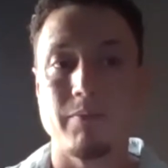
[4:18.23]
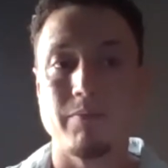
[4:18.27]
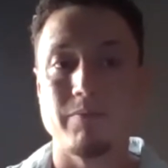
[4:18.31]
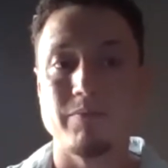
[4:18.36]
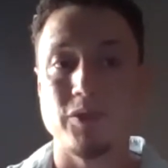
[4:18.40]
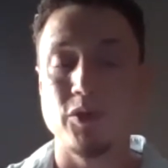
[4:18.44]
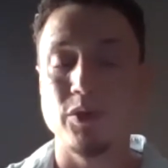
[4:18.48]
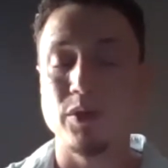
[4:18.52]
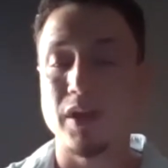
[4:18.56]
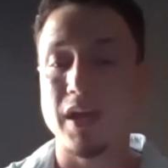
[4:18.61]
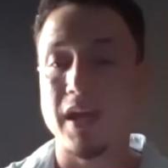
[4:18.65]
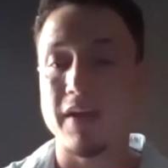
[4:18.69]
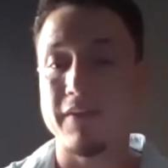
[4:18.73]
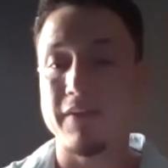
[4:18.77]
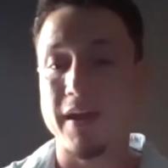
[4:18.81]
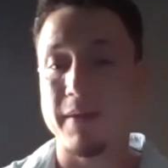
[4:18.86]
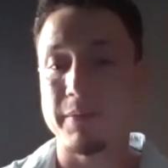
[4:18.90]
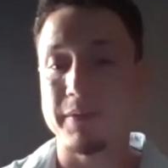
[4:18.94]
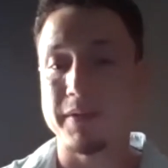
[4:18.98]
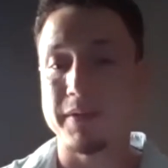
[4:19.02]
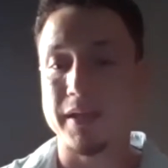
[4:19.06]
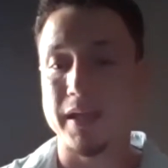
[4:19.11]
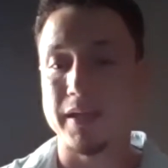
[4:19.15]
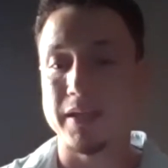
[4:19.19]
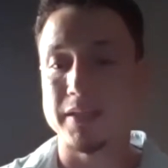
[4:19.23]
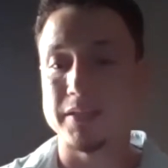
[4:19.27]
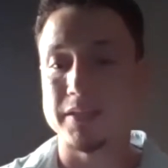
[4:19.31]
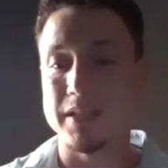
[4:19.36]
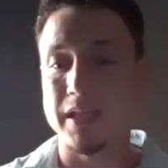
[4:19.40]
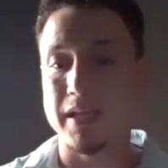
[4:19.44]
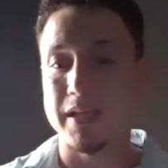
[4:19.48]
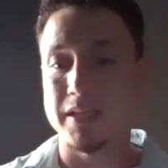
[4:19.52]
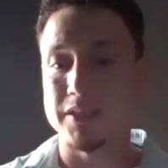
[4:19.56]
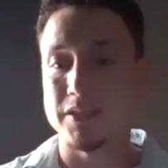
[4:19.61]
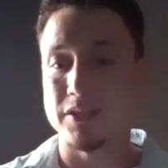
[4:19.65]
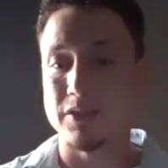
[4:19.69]
You could have hepatitis
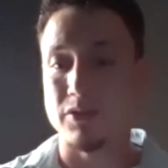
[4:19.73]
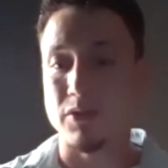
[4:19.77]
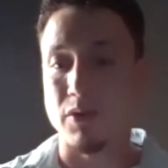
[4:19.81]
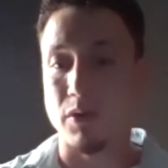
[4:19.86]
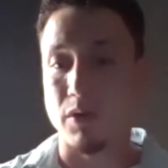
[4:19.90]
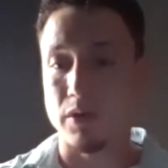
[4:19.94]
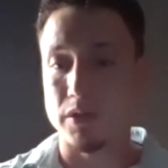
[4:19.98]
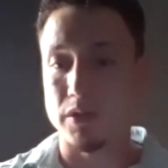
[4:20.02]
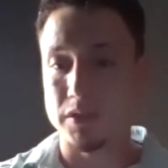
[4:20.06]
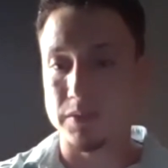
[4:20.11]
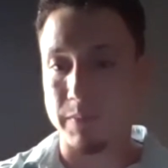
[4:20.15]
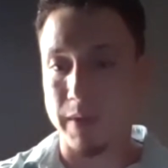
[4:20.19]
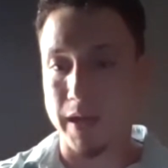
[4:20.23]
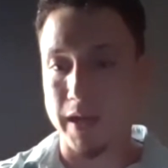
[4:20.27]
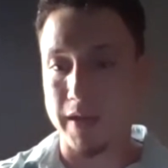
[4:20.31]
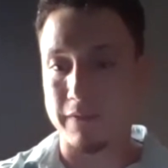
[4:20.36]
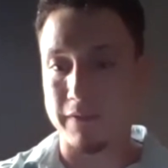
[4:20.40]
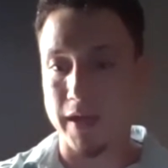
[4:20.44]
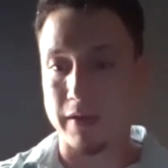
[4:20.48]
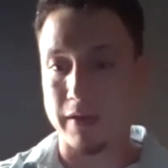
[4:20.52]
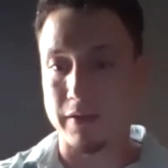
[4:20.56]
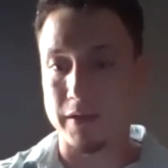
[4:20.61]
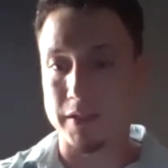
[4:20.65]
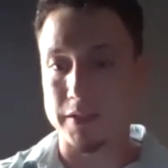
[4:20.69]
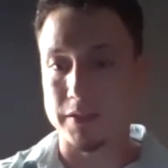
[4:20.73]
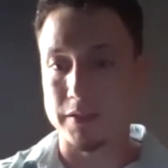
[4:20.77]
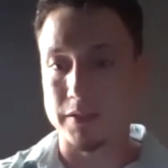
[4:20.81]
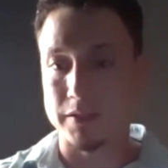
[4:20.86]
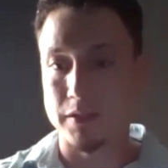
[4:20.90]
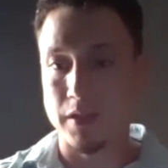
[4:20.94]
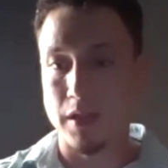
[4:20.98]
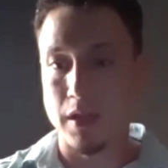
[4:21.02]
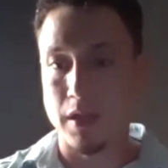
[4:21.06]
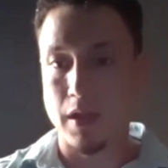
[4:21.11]
that isn't caused by a virus.